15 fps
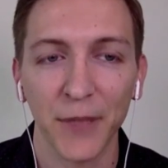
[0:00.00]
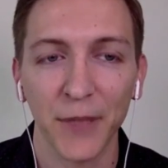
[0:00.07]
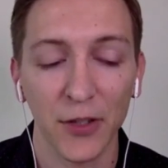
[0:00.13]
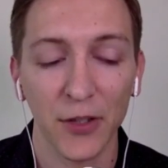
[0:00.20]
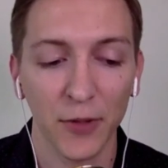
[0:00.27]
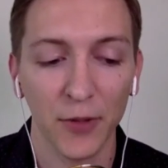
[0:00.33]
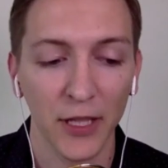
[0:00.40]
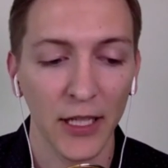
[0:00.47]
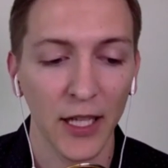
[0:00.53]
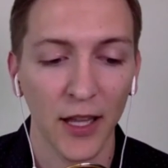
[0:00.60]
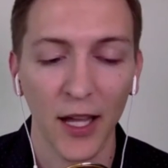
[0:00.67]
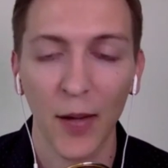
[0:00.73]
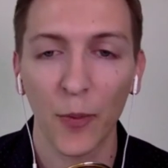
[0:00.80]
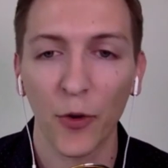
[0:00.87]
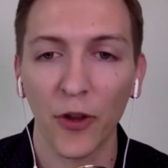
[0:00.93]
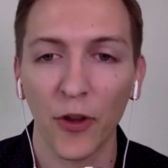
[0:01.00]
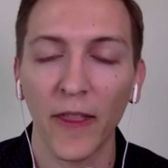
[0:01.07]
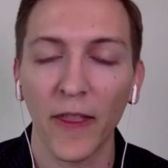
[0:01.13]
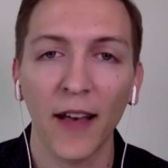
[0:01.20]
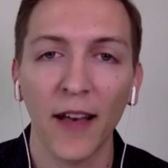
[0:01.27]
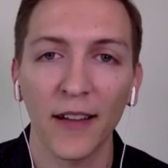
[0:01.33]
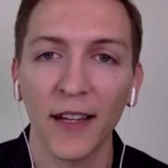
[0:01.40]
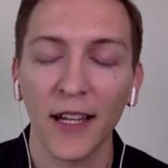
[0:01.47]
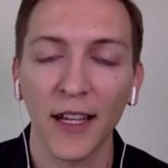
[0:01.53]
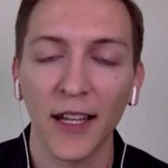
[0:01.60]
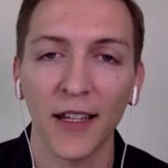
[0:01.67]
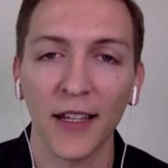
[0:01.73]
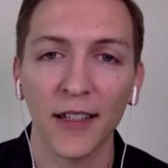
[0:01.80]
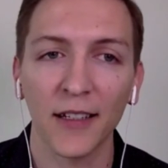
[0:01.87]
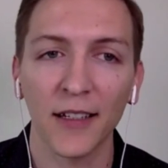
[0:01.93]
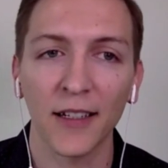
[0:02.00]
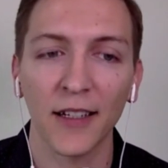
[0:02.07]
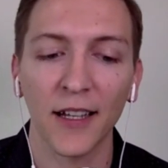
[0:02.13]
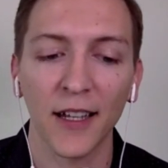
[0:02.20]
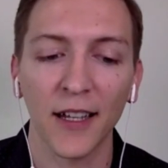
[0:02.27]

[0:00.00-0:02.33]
it's really a lot more than that. And